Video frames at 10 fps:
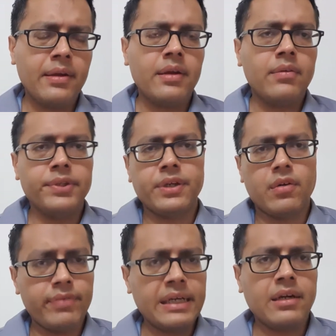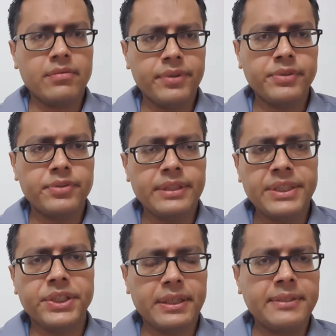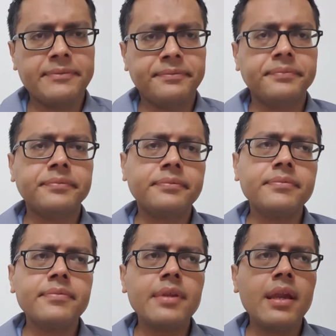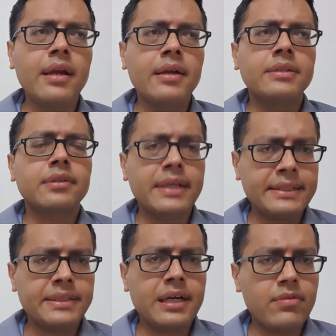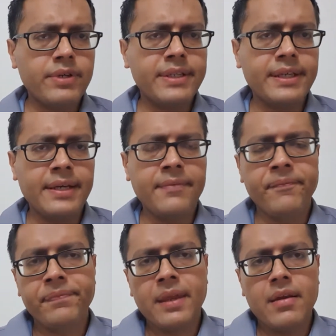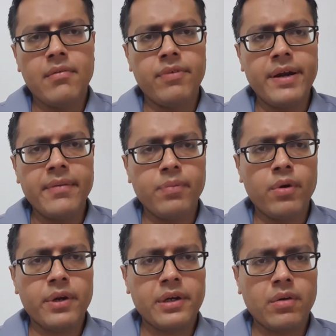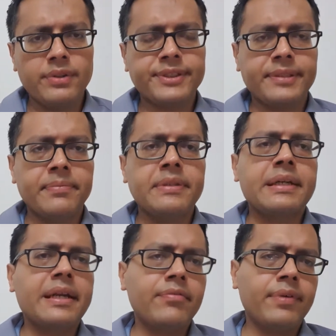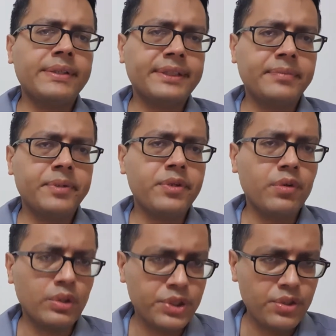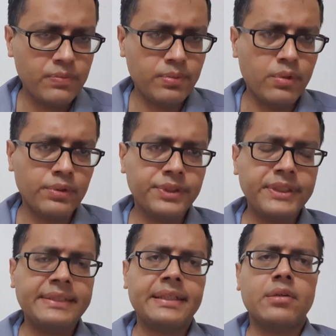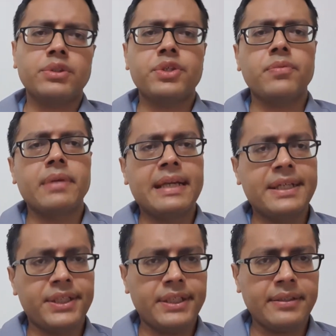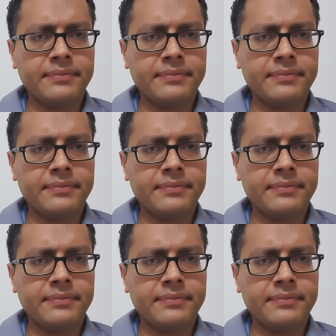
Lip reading: which are often confused with each other. So let's start with a very important concept, the differences between osteoporosis and osteomalacia.